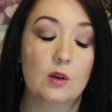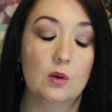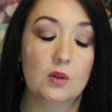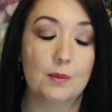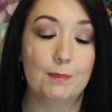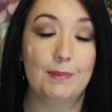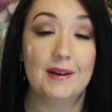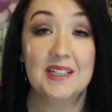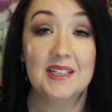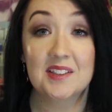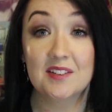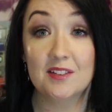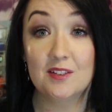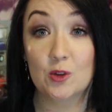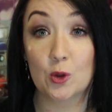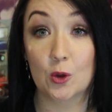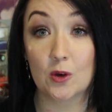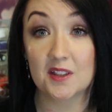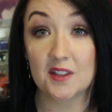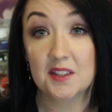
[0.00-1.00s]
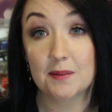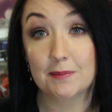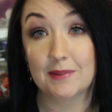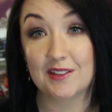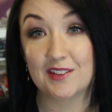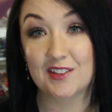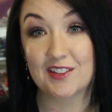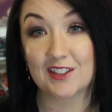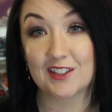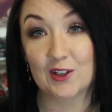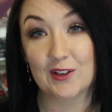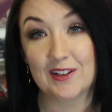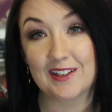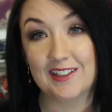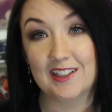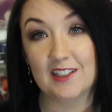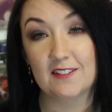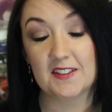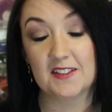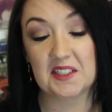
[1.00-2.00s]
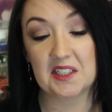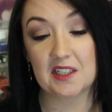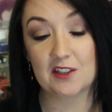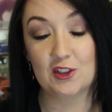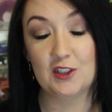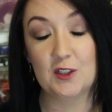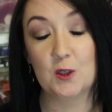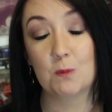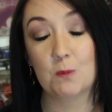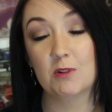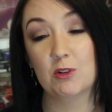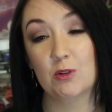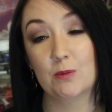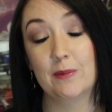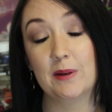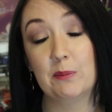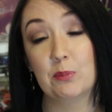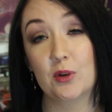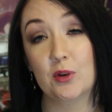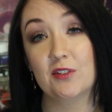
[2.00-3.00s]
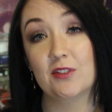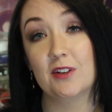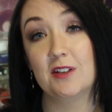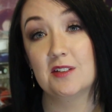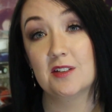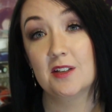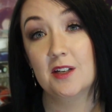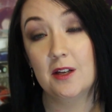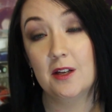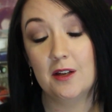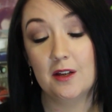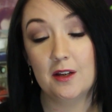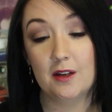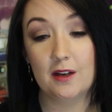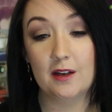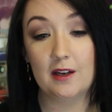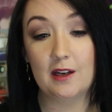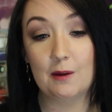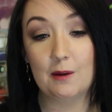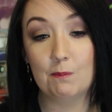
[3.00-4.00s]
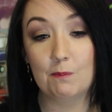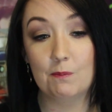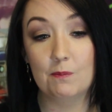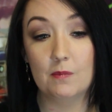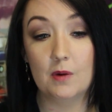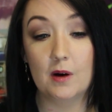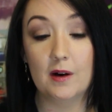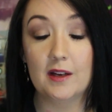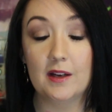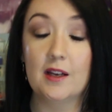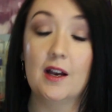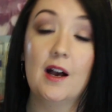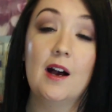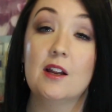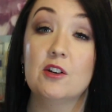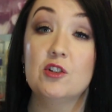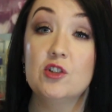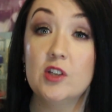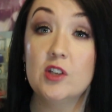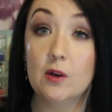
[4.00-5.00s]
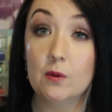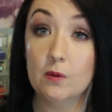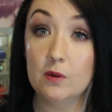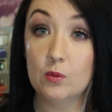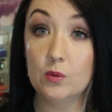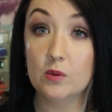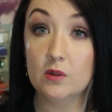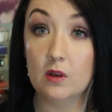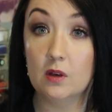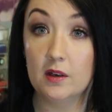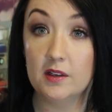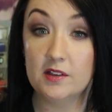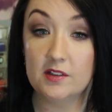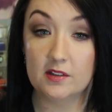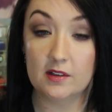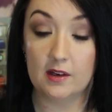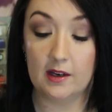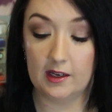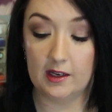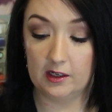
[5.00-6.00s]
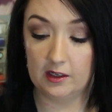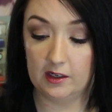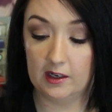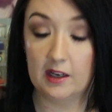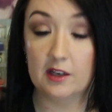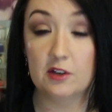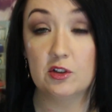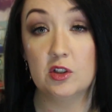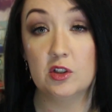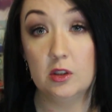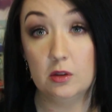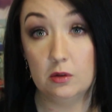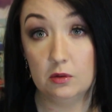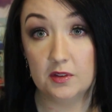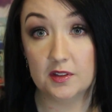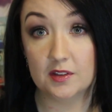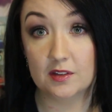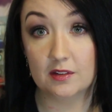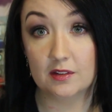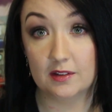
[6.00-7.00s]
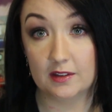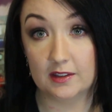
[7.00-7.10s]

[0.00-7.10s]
The best endorsement that I can give this actually comes from my boyfriend. I had showered one night, I had used